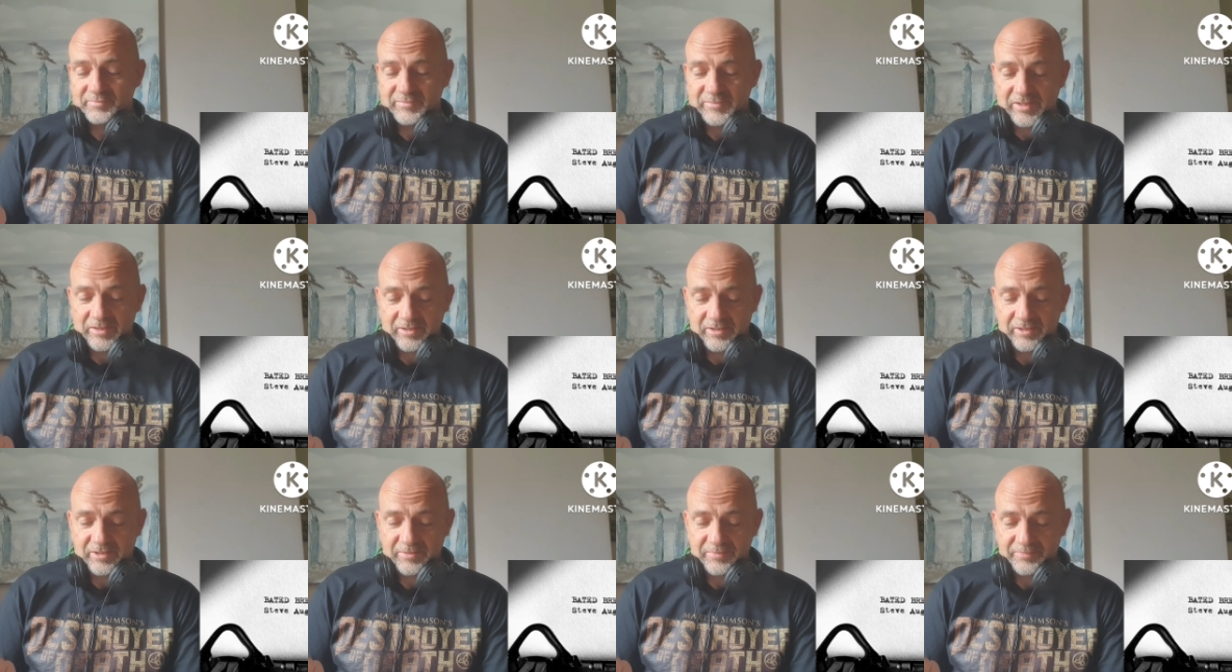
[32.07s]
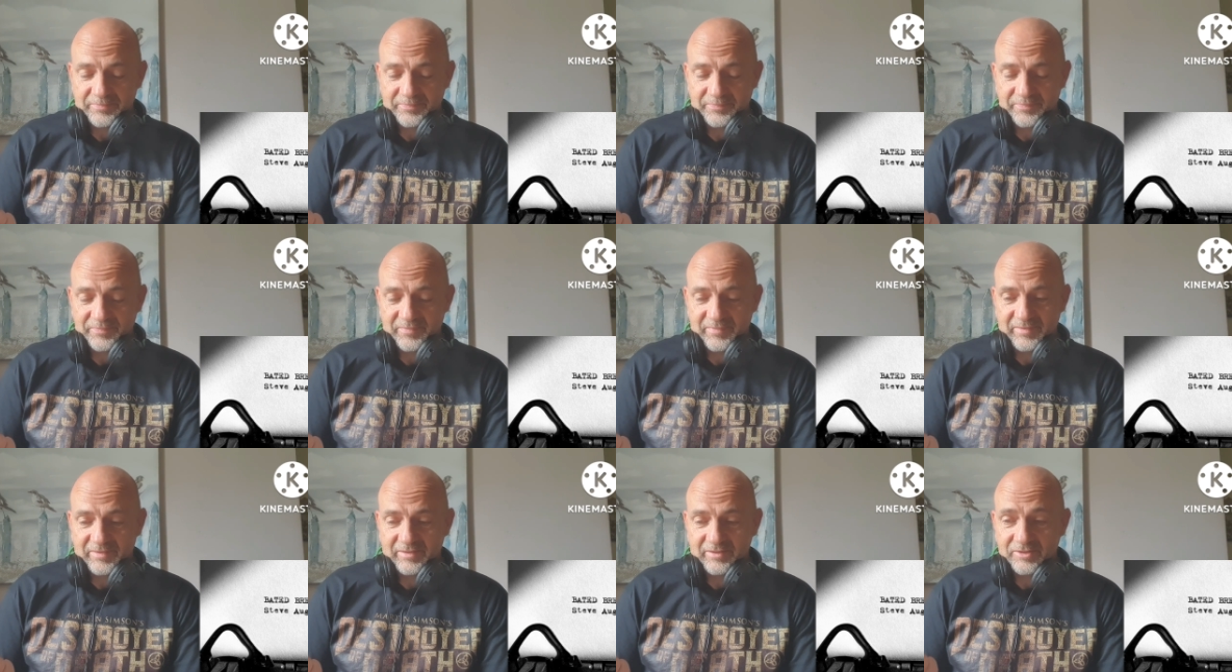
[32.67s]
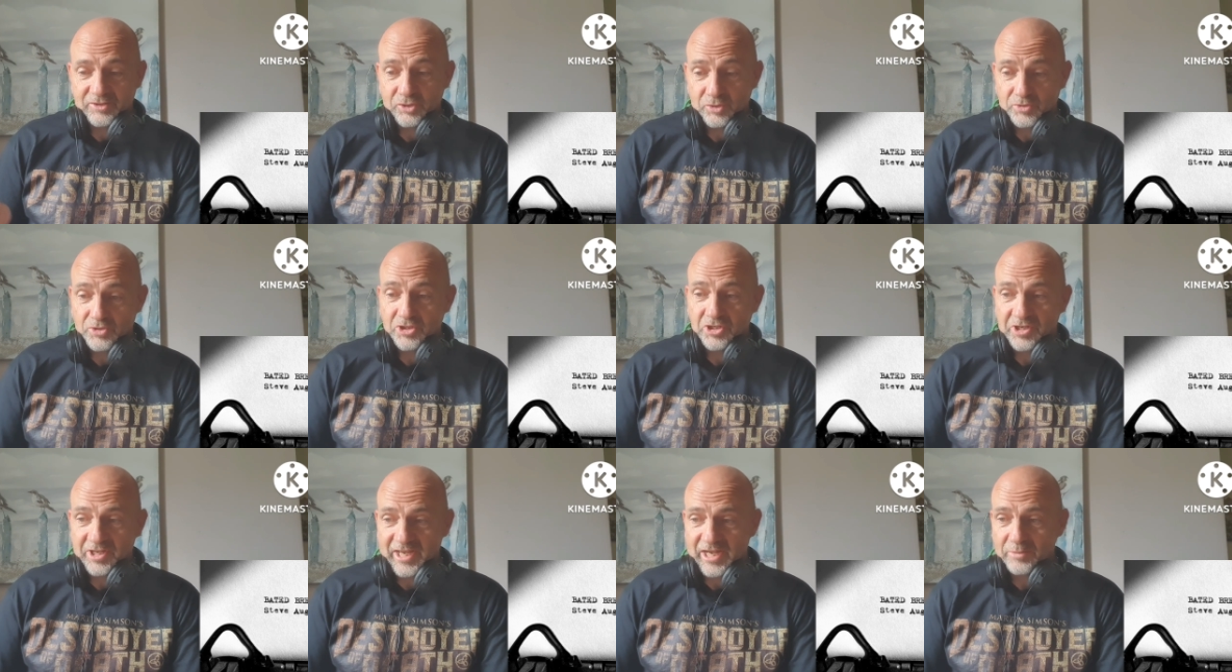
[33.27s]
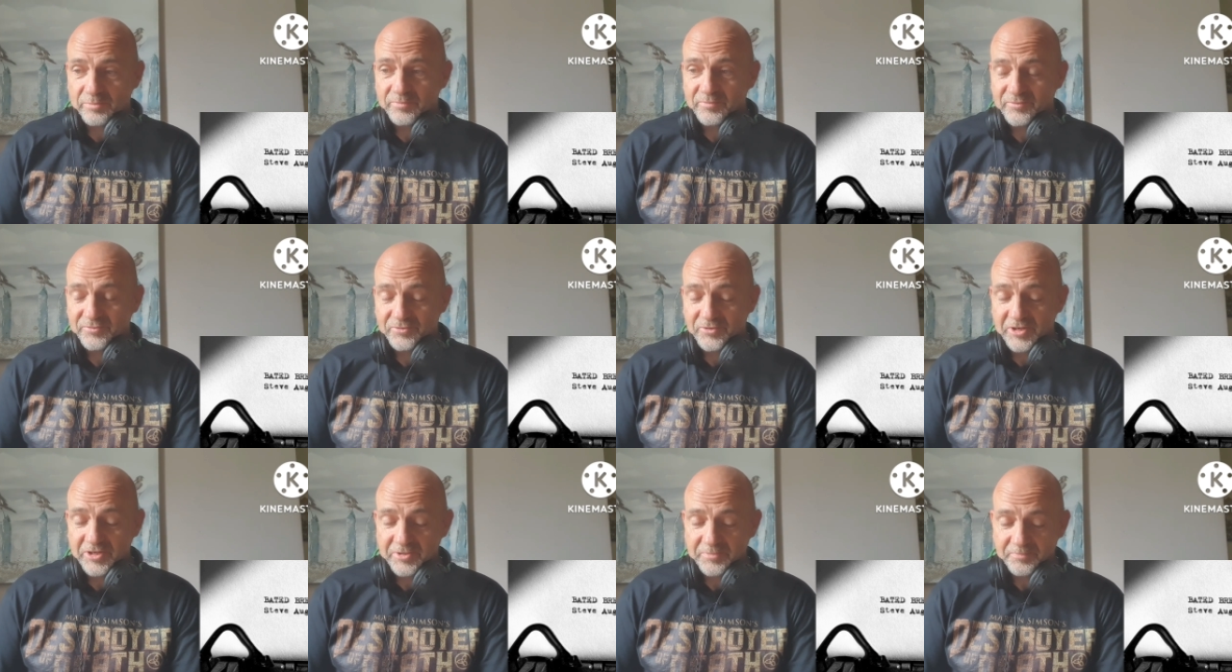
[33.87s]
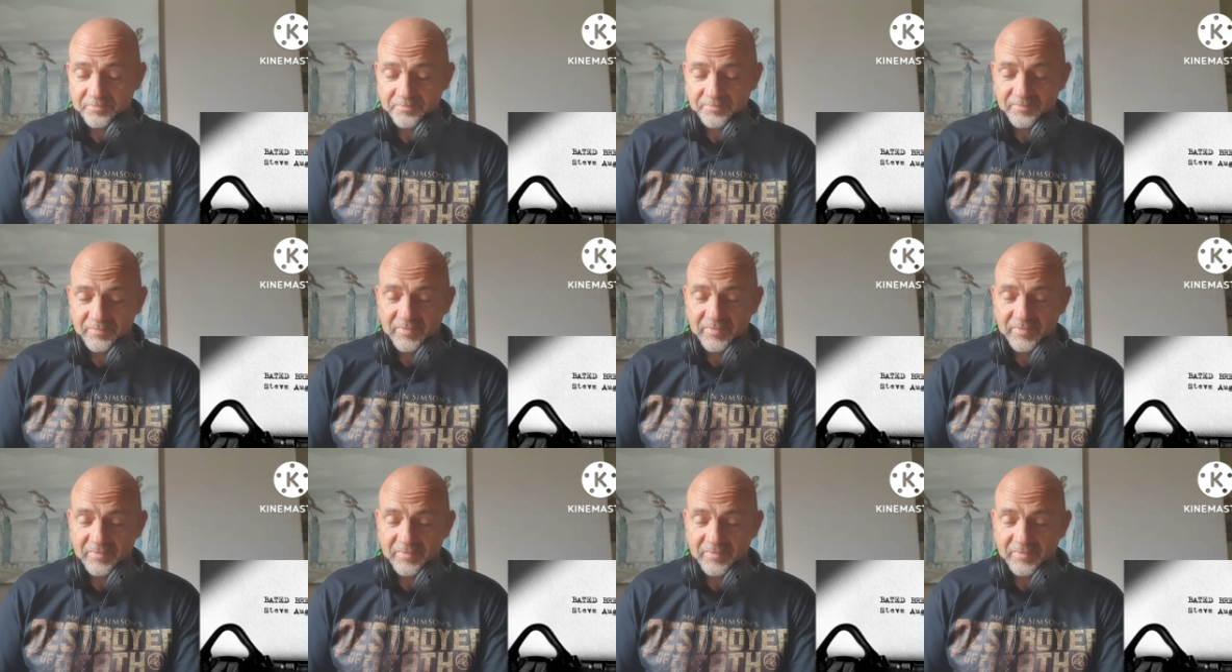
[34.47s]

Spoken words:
The new Journey album, Freedom.